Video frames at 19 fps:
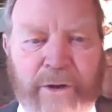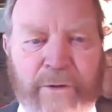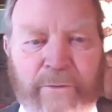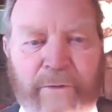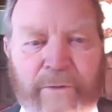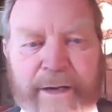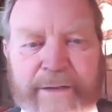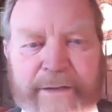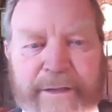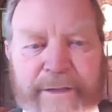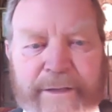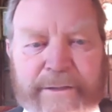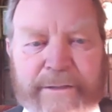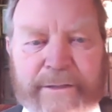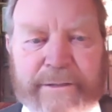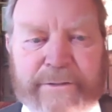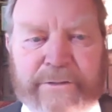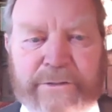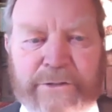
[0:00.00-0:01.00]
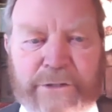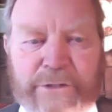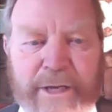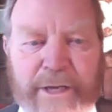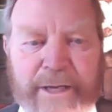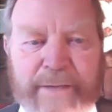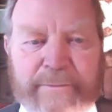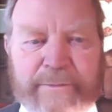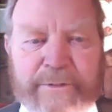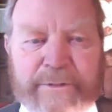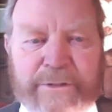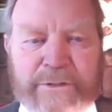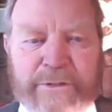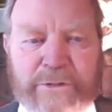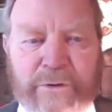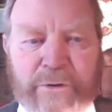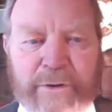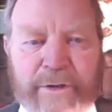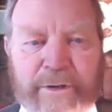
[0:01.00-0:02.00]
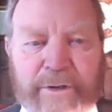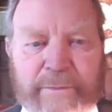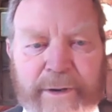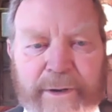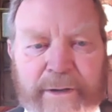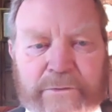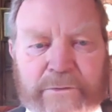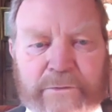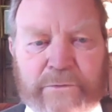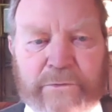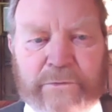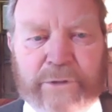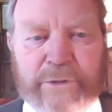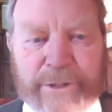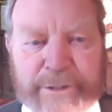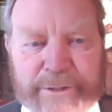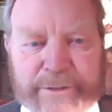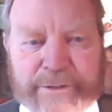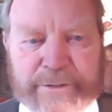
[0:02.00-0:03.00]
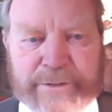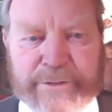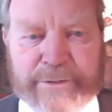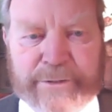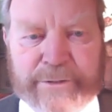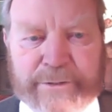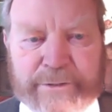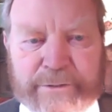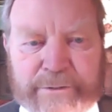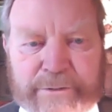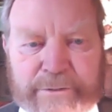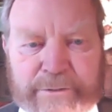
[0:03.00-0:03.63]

Why then does James talk about works?